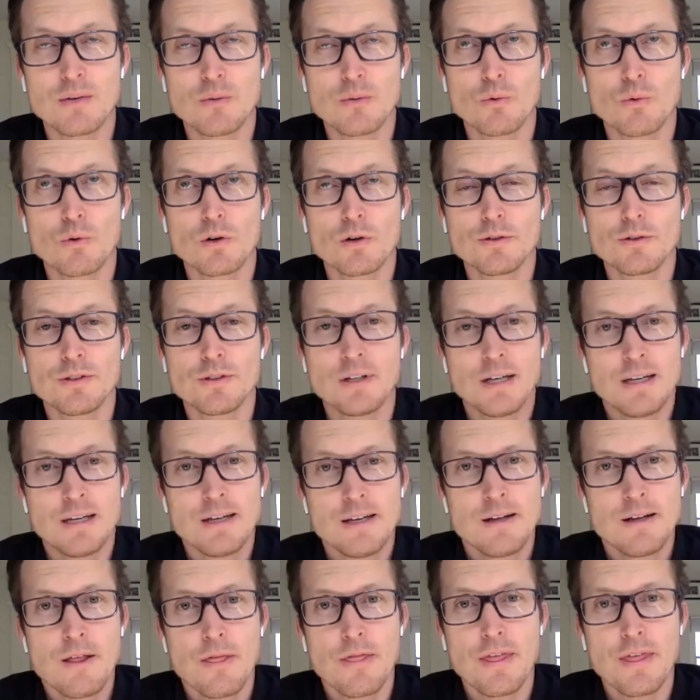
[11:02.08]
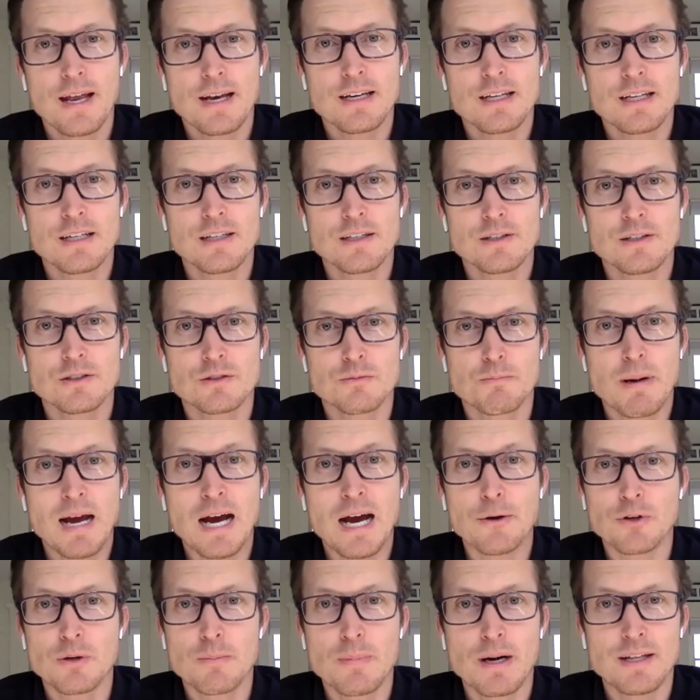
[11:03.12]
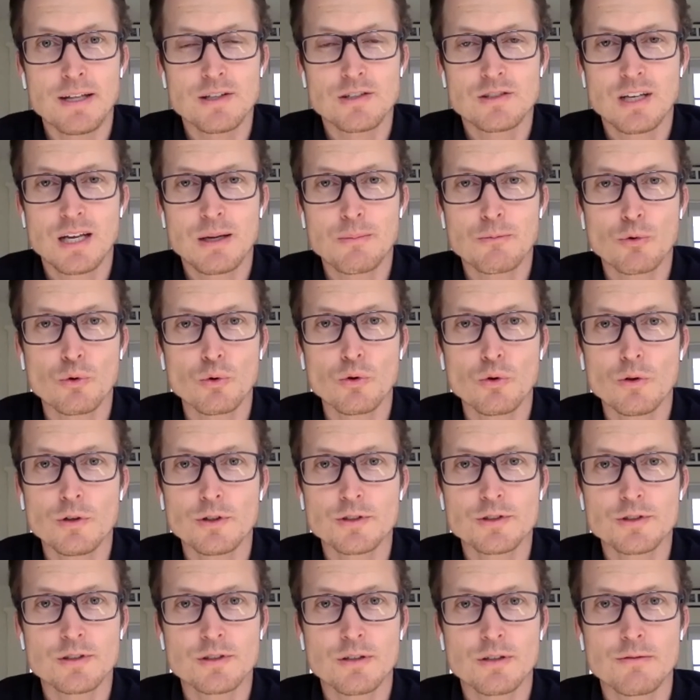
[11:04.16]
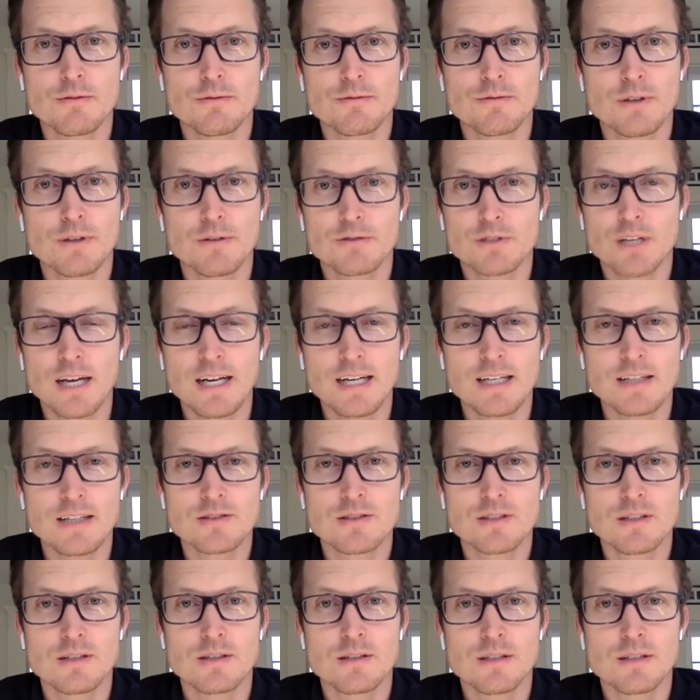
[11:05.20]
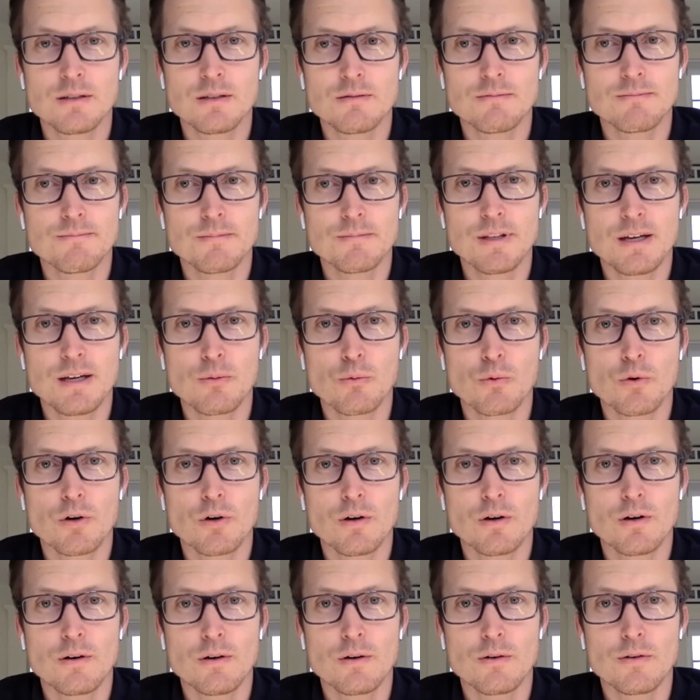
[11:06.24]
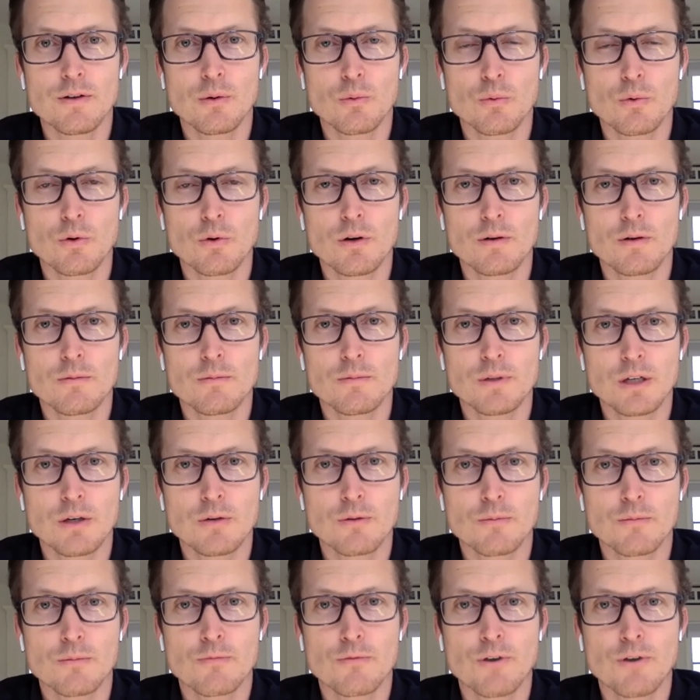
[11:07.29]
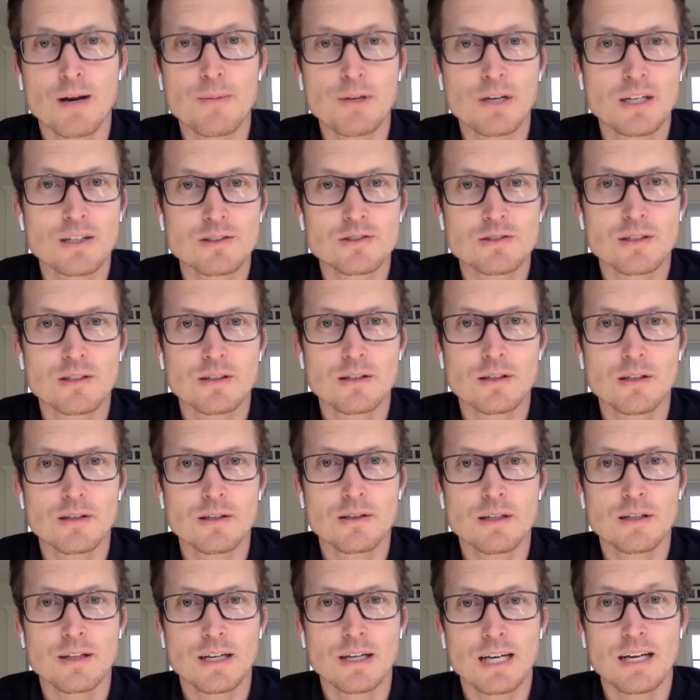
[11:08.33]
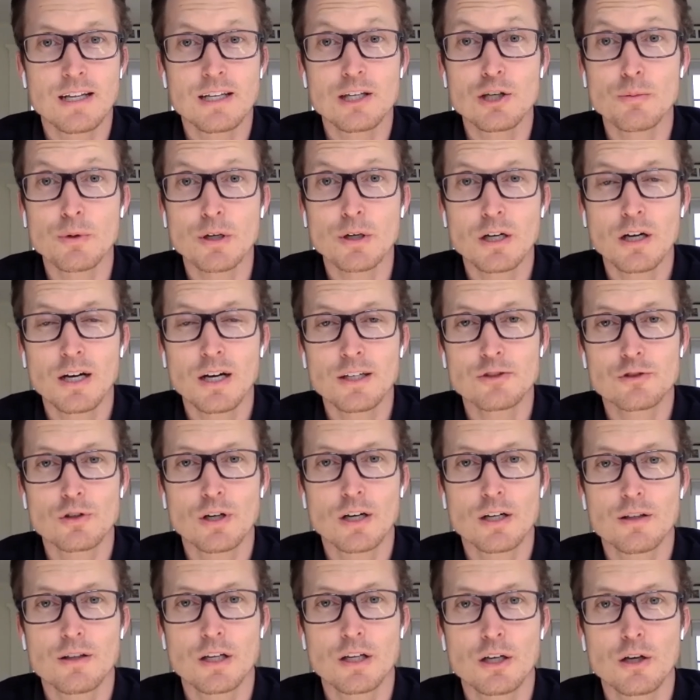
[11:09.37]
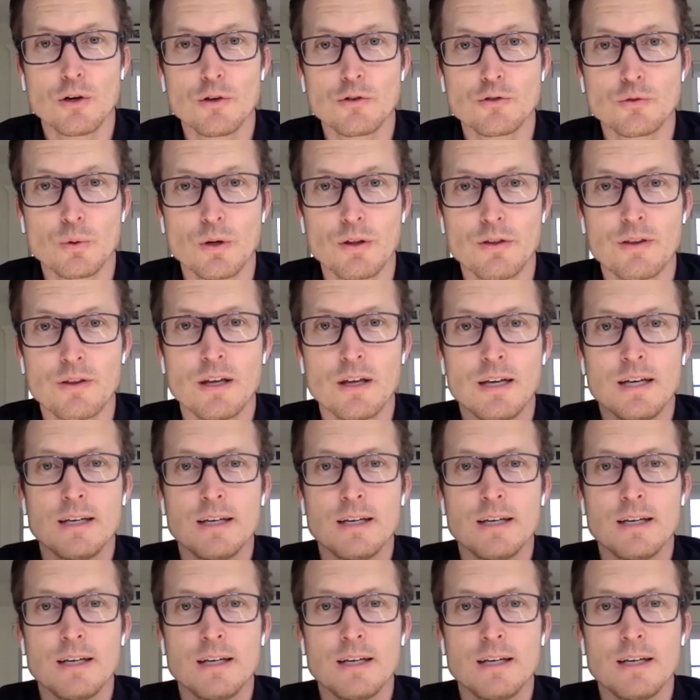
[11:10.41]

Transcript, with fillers: in a world that is bounded by the same rules of, of science and, and that were that were you know framing us in the in the kind of human construct that goes with